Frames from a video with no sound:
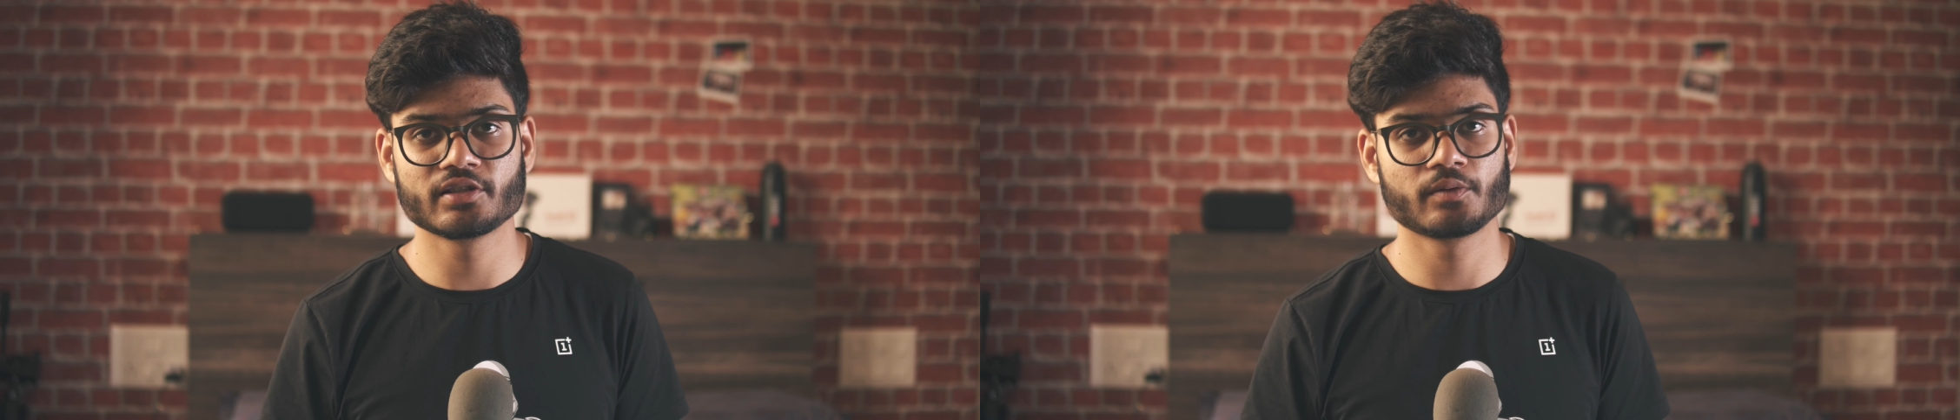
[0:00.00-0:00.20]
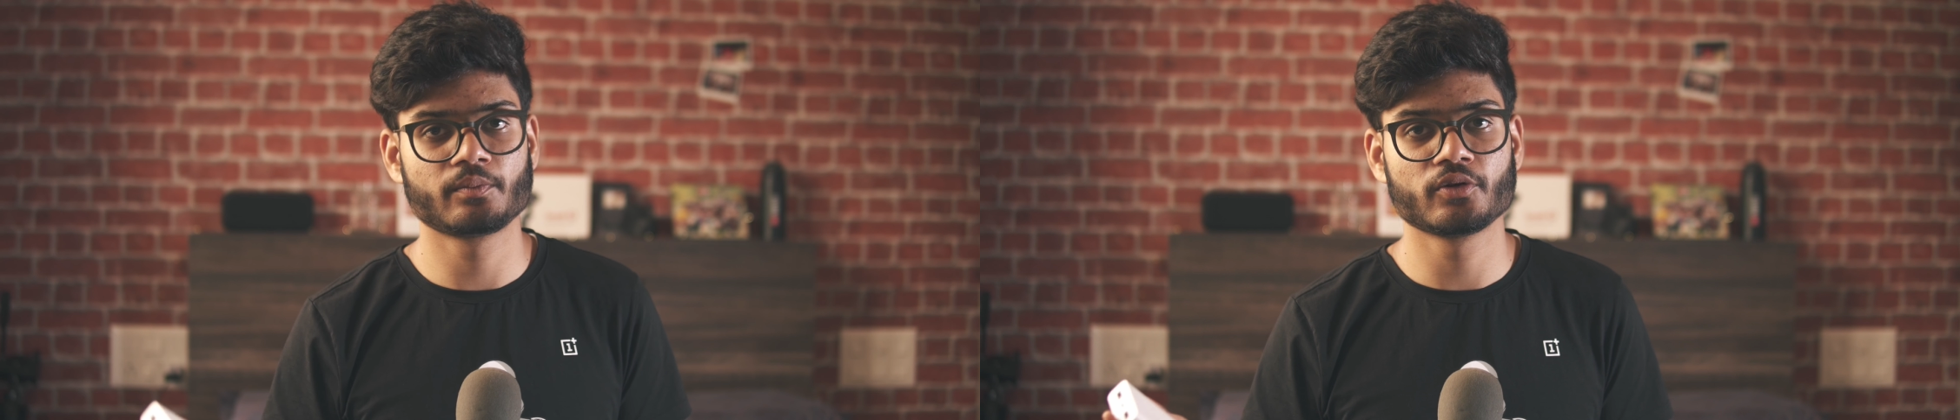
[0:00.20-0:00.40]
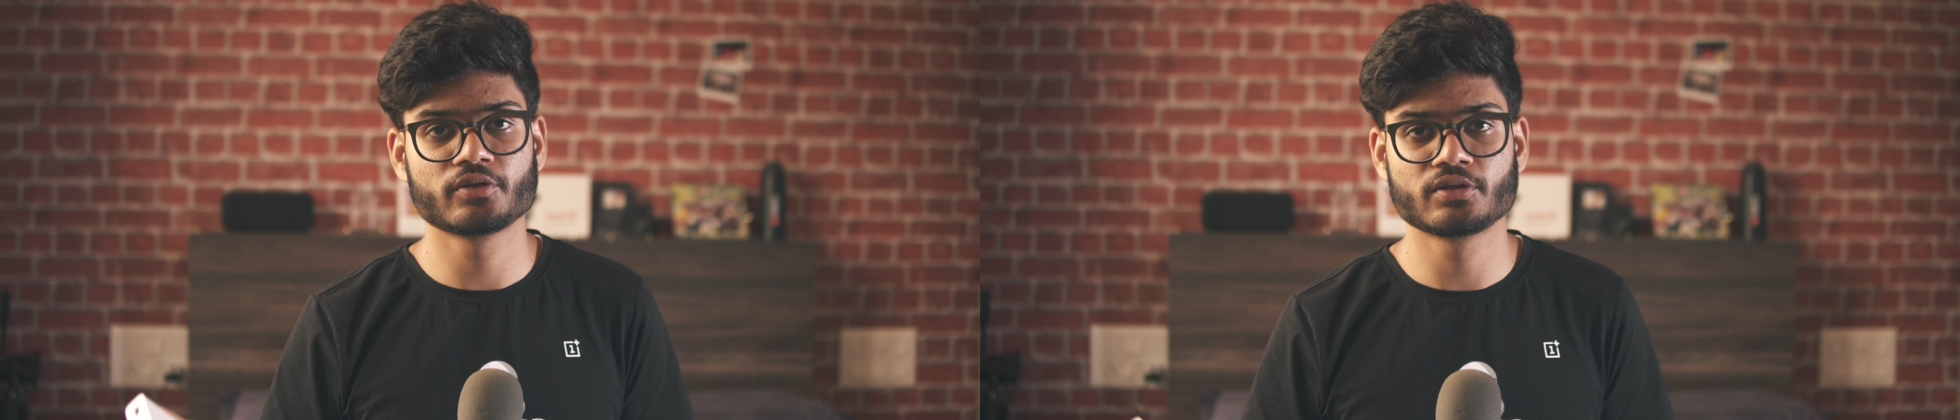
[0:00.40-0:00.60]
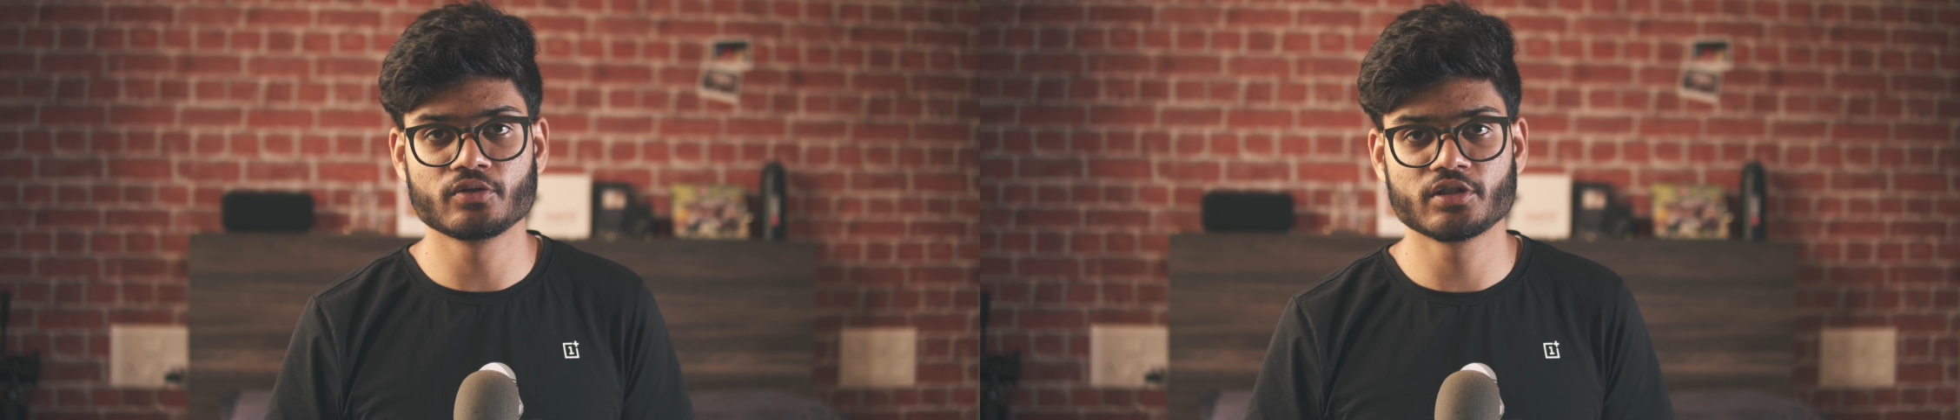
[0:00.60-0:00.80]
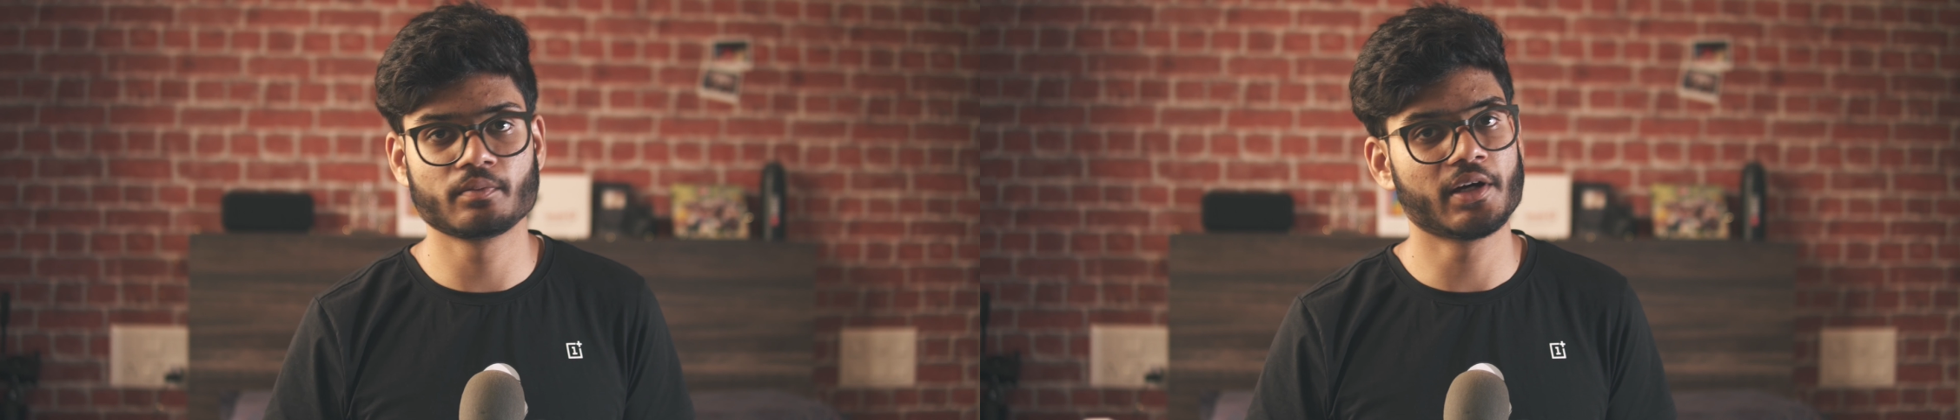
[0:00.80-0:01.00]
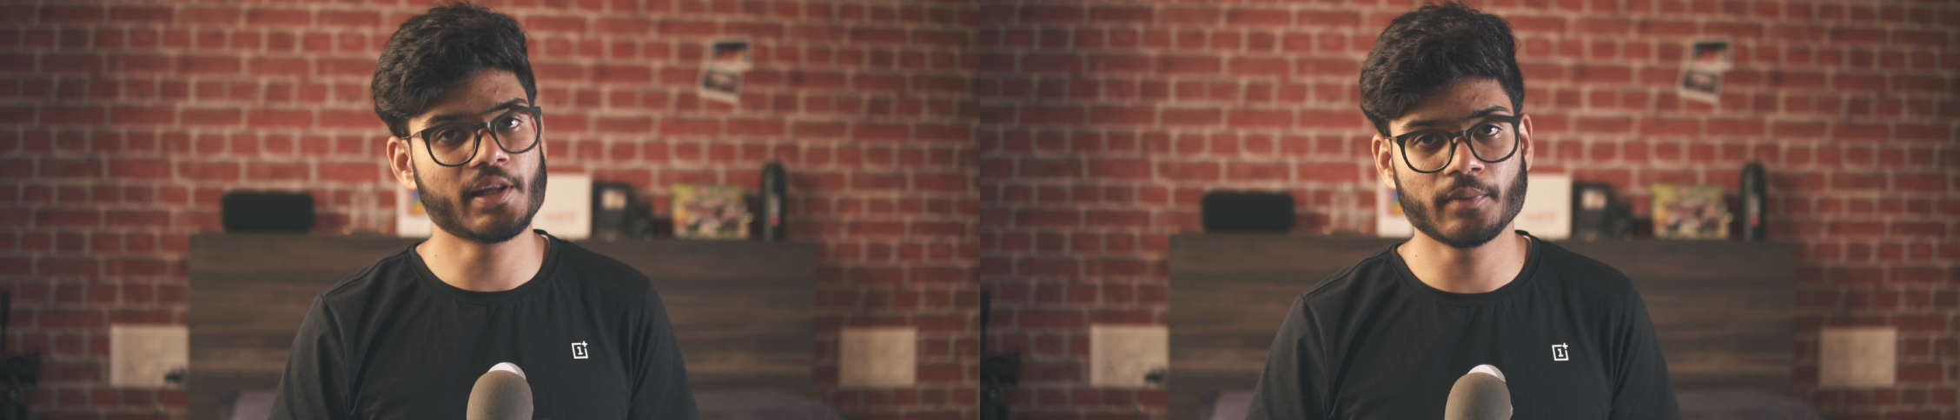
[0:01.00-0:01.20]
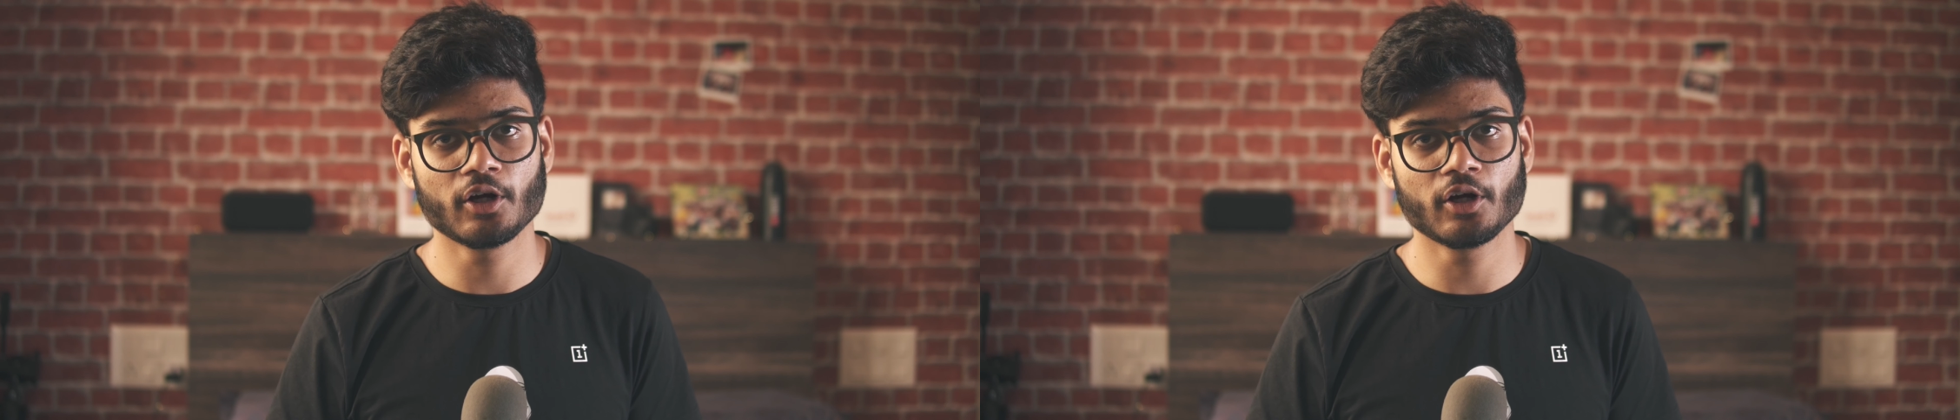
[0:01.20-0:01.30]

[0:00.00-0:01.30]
as opposed to some other